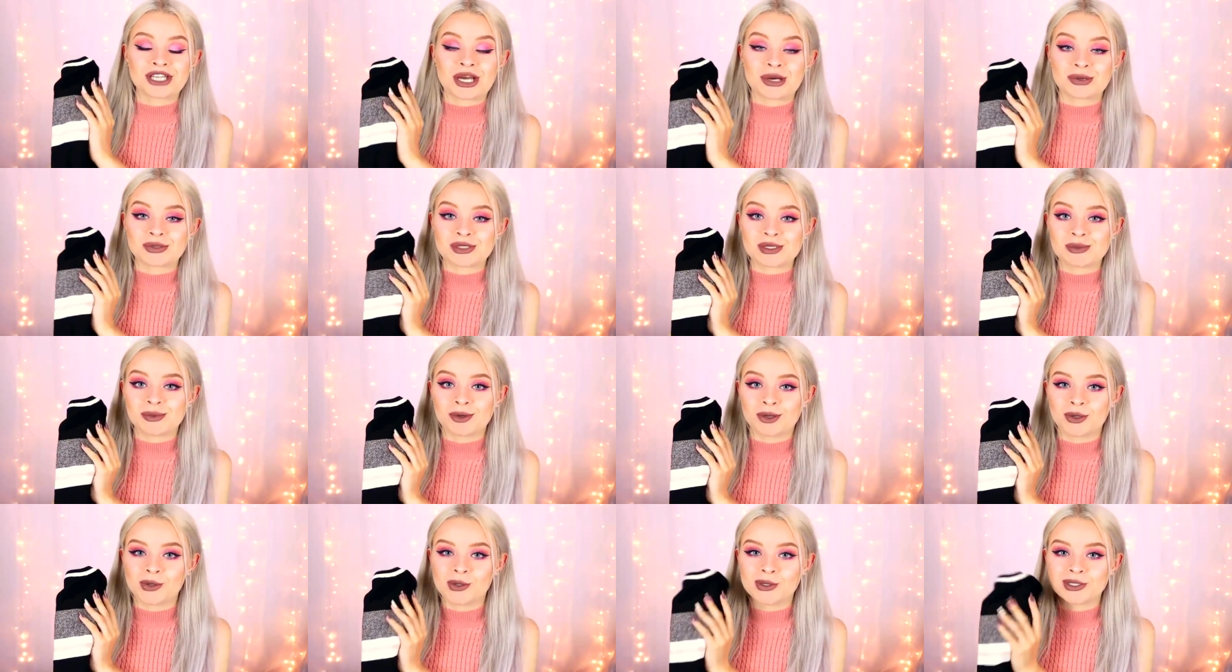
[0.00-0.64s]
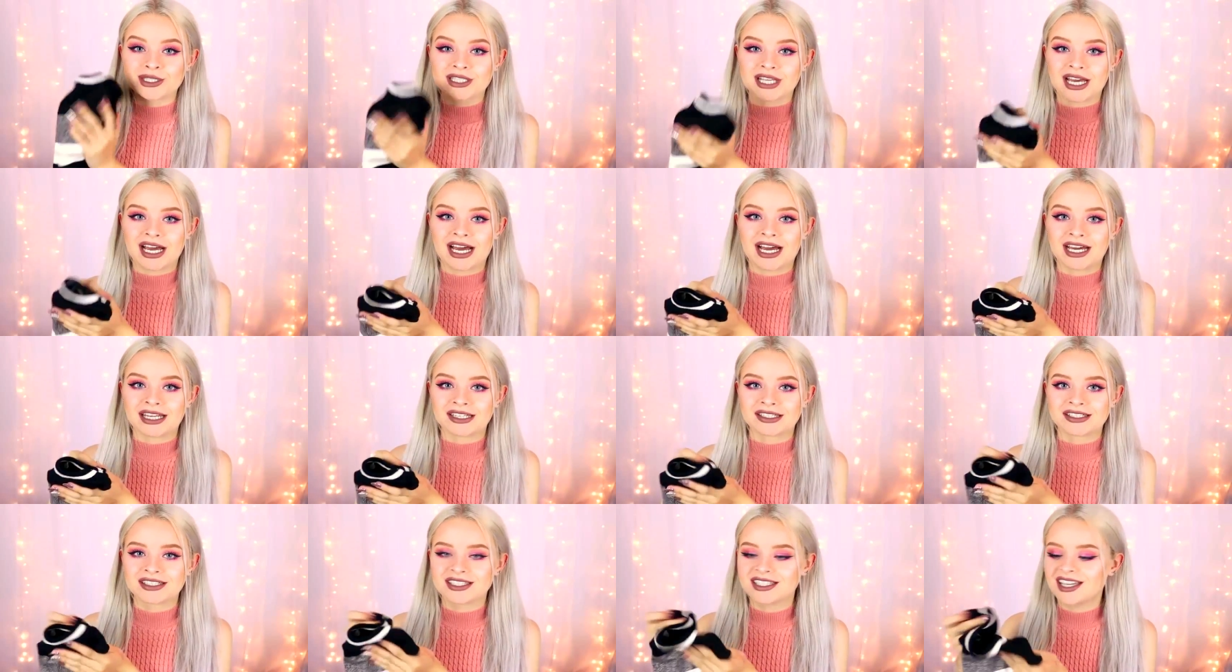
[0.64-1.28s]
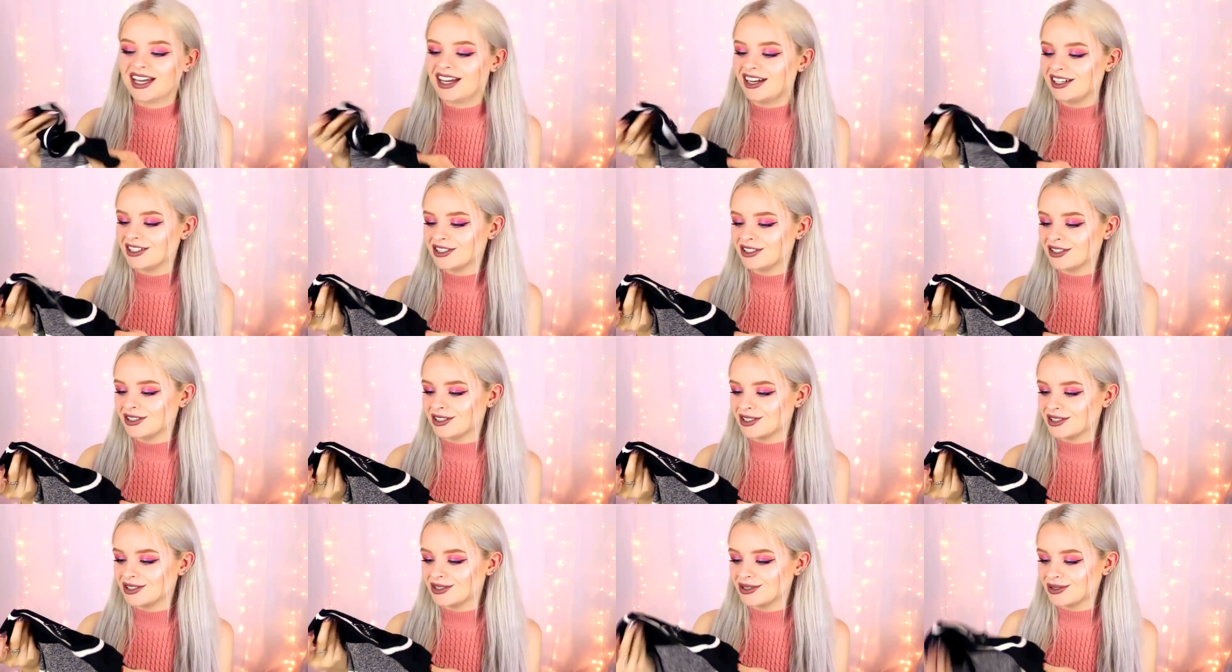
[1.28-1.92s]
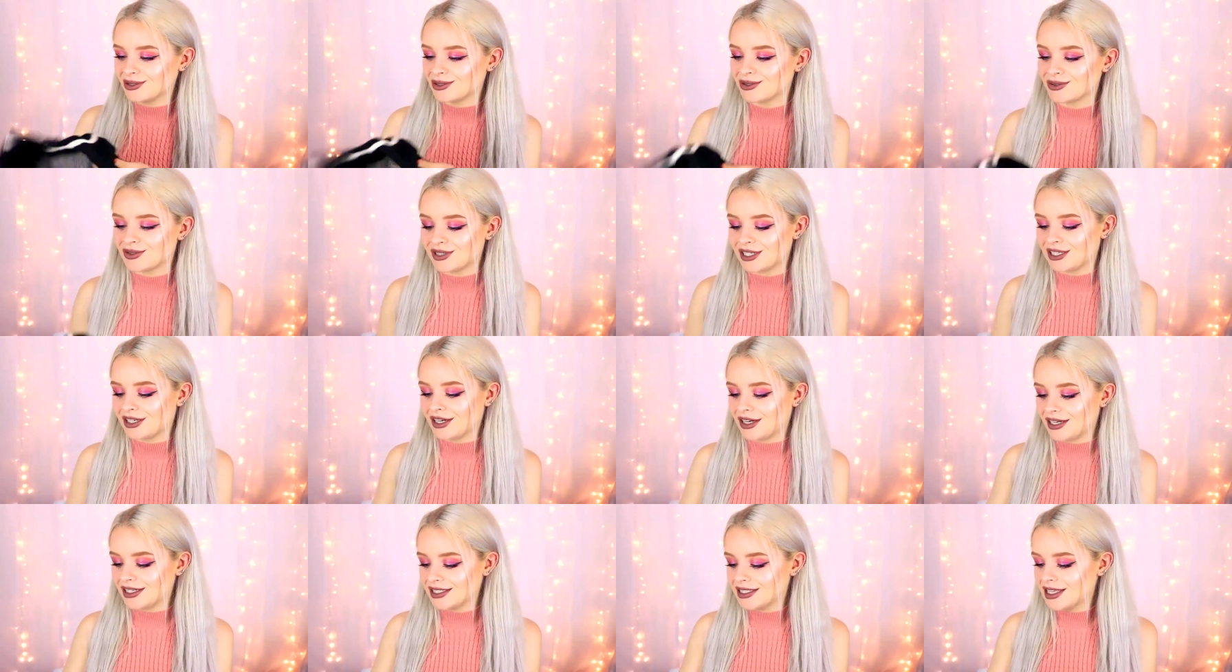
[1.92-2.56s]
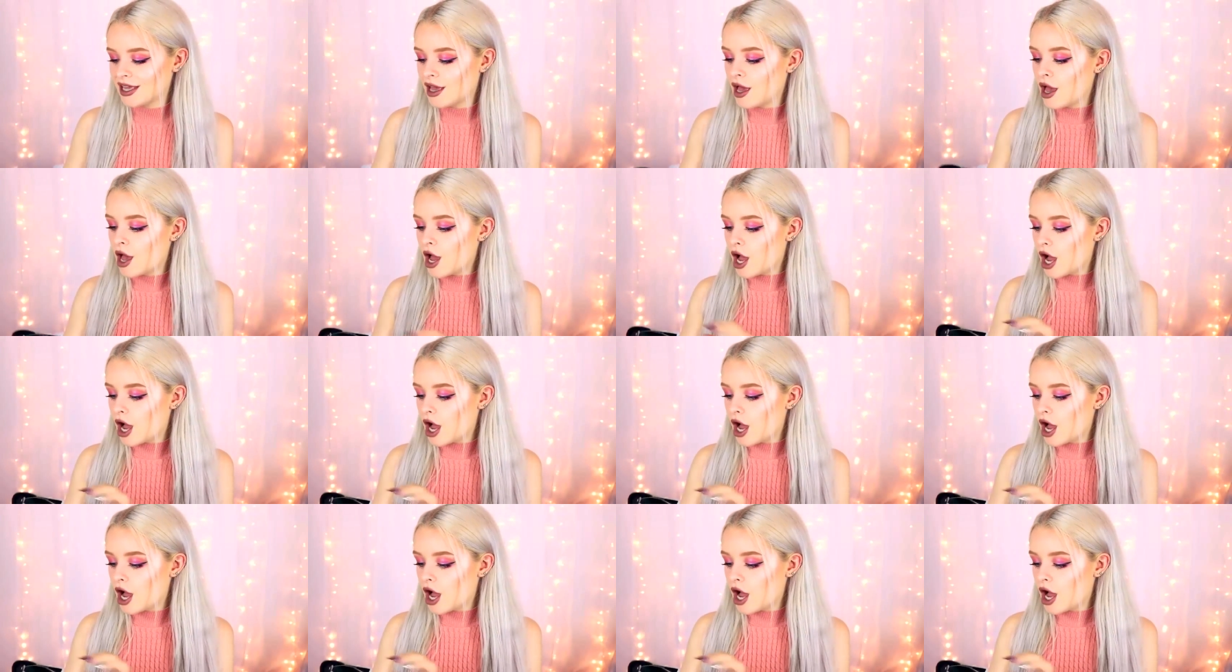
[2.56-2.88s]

Chelsea boots and yeah, I don't know, I just thought it was really nice.